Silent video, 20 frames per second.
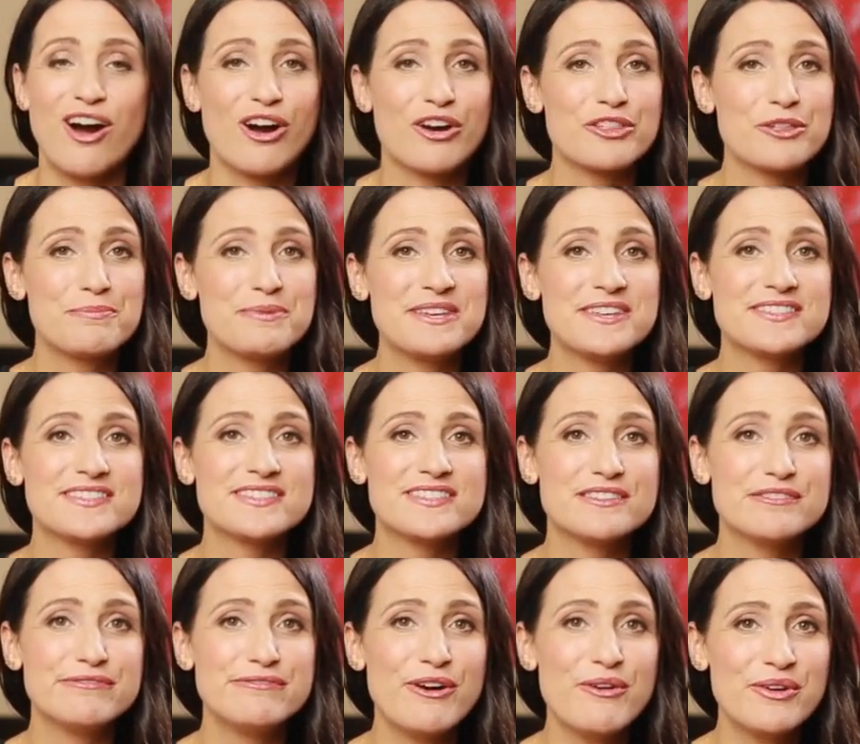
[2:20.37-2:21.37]
Are the pieces
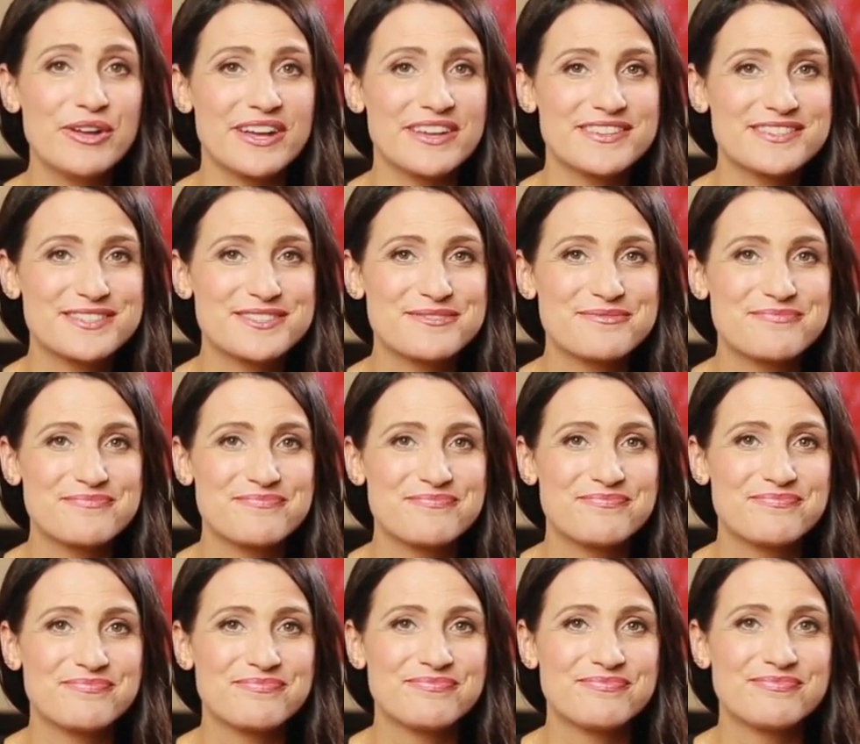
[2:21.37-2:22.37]
in focus?
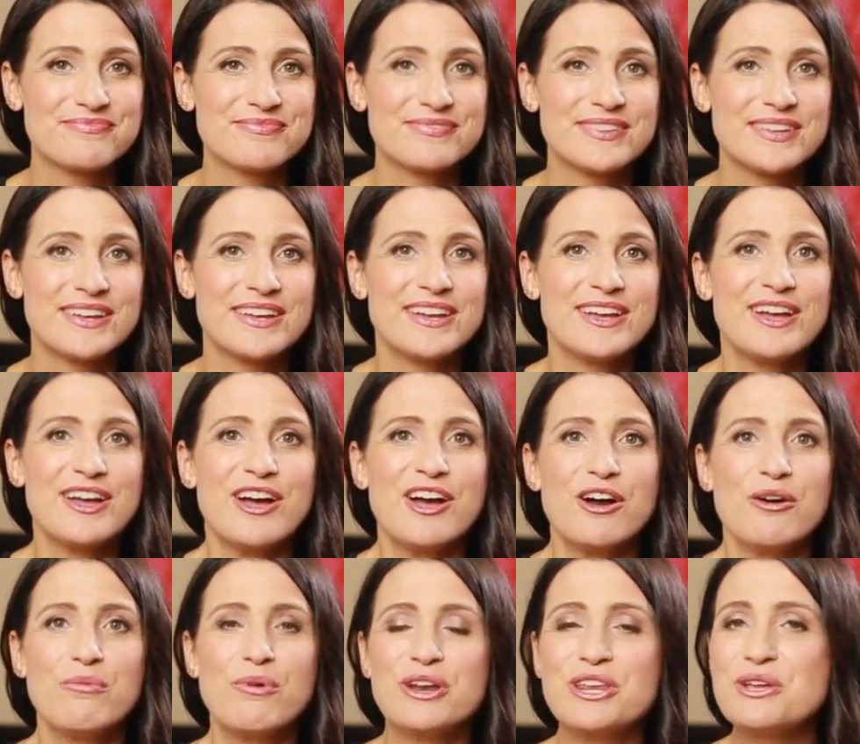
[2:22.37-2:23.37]

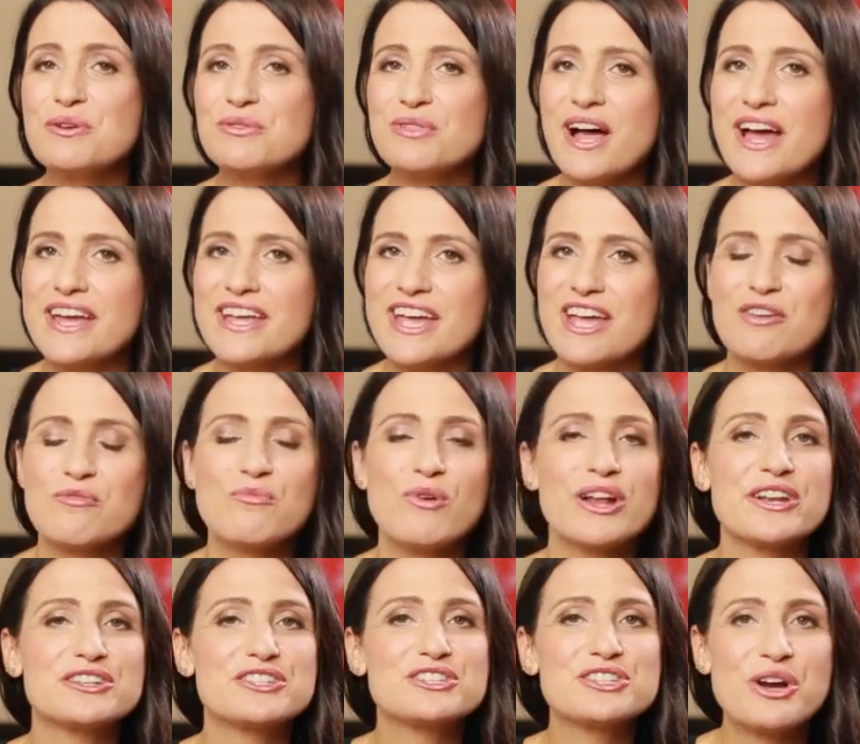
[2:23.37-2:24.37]
What do you like and
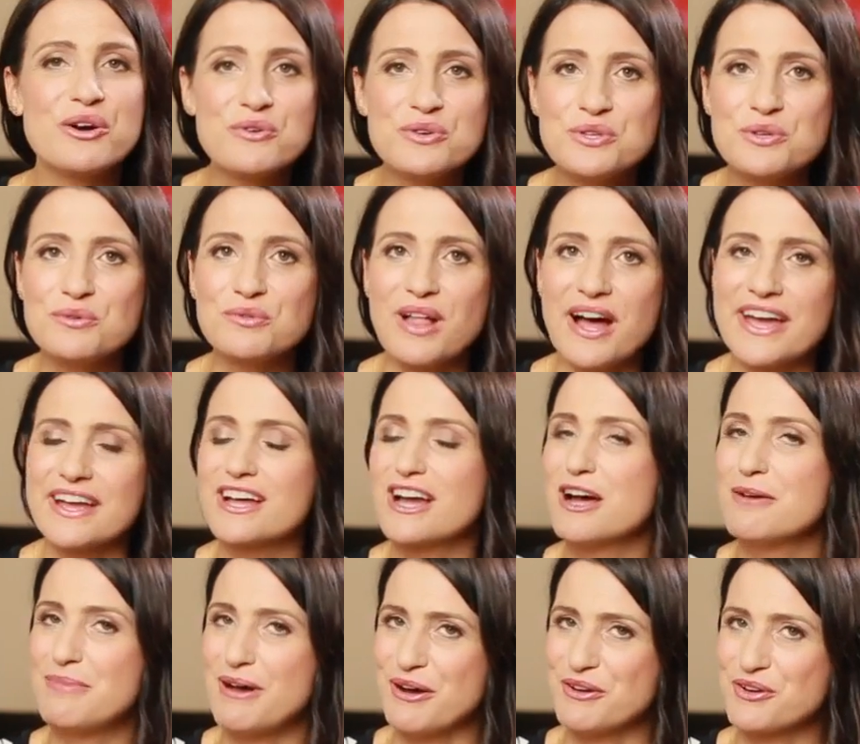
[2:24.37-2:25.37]
what don't you like
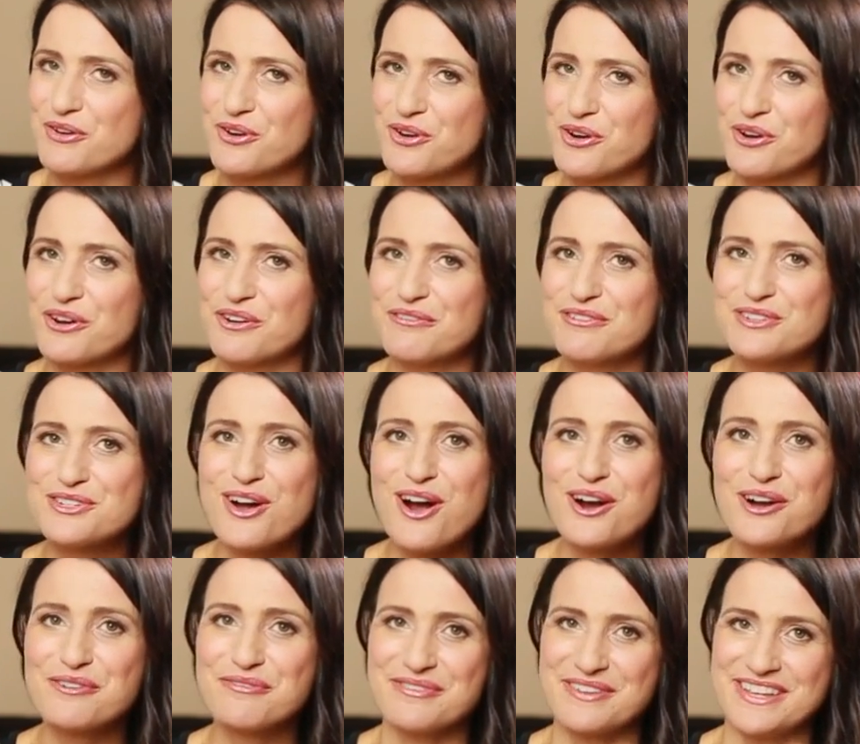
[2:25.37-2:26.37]
about your current
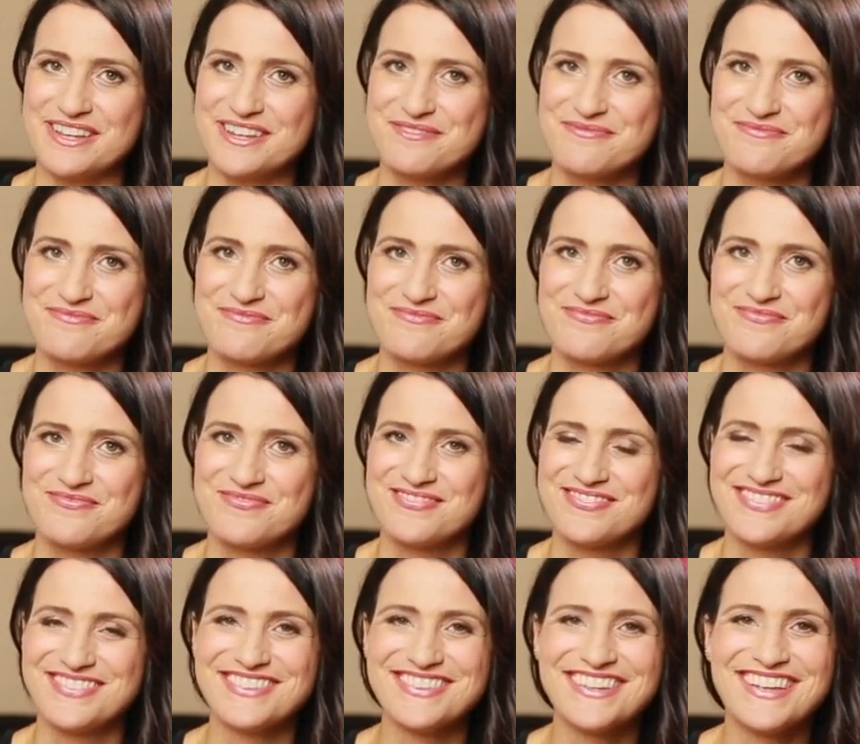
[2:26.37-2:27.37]
photography?
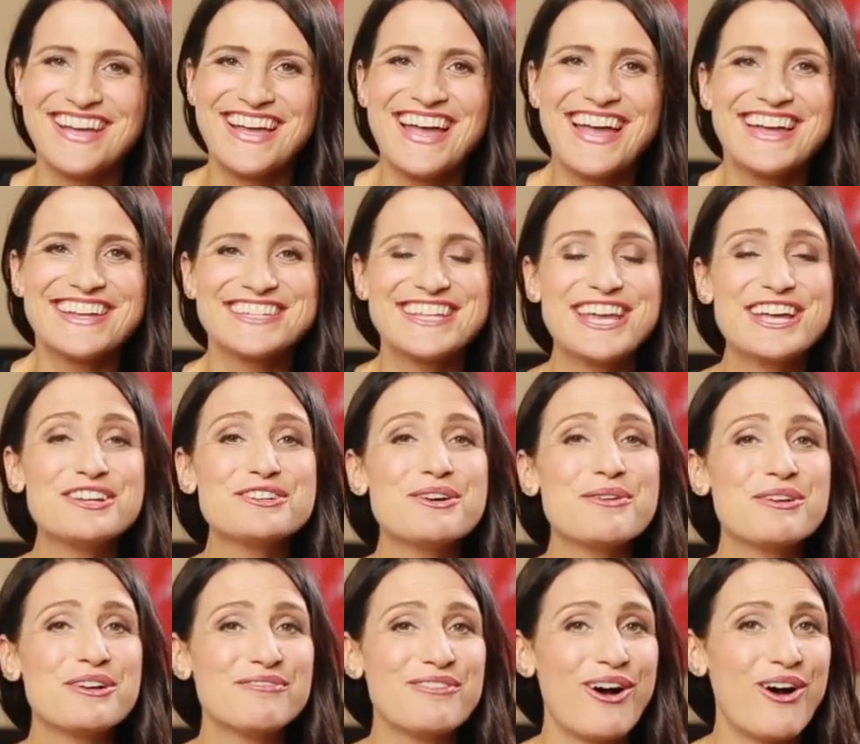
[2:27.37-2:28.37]
Take
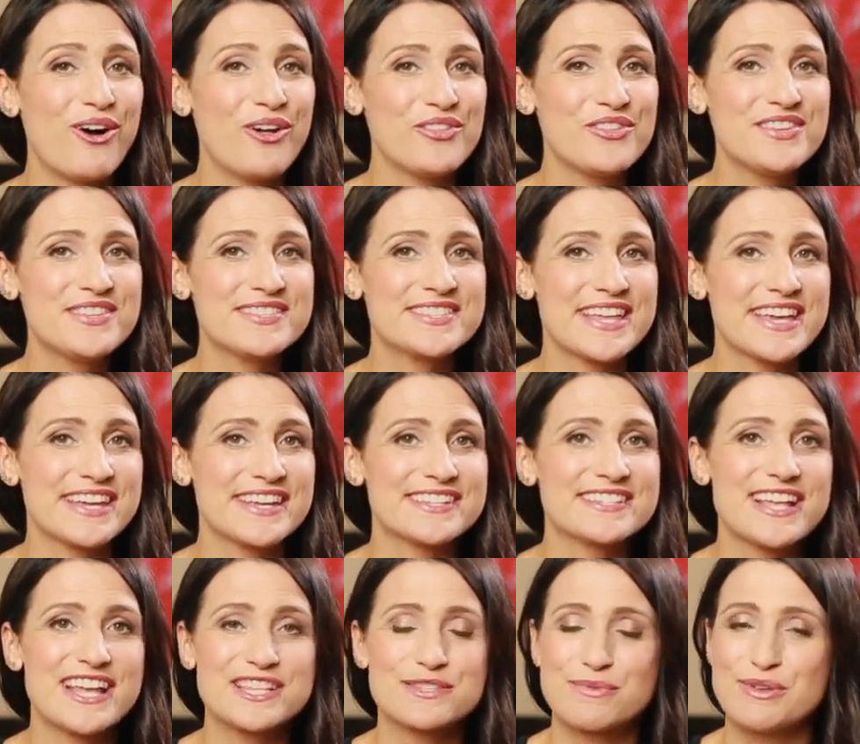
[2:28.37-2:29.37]
note of all these
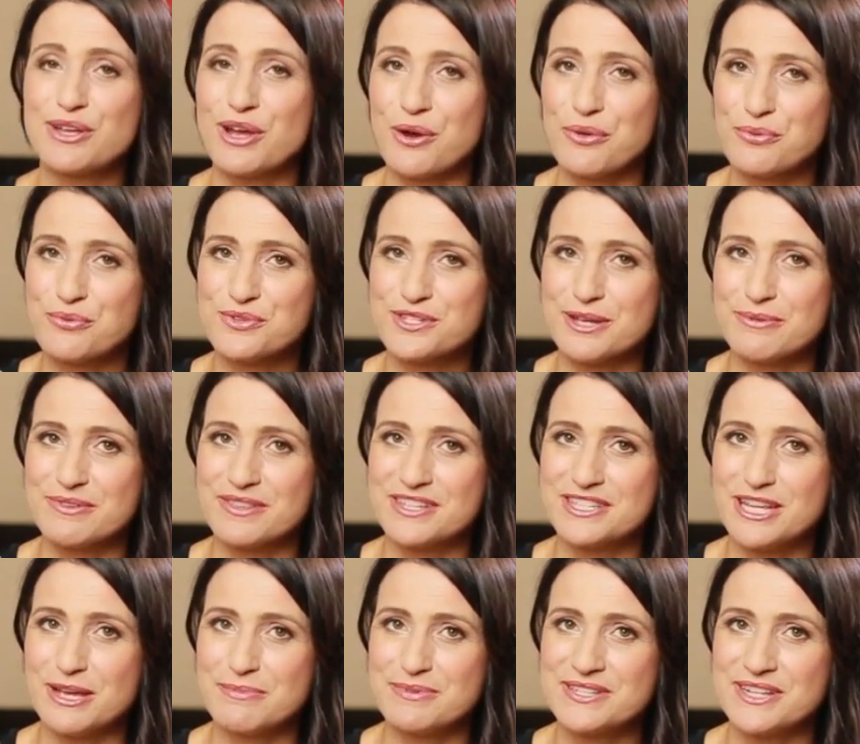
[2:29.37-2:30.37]
things as we go through some of the
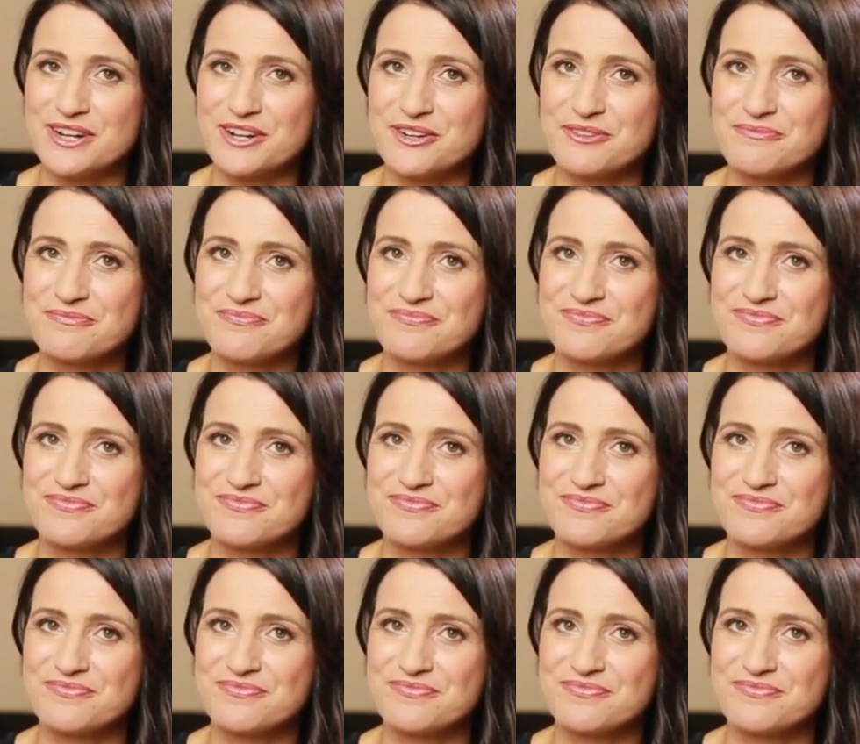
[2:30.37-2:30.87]
tips here.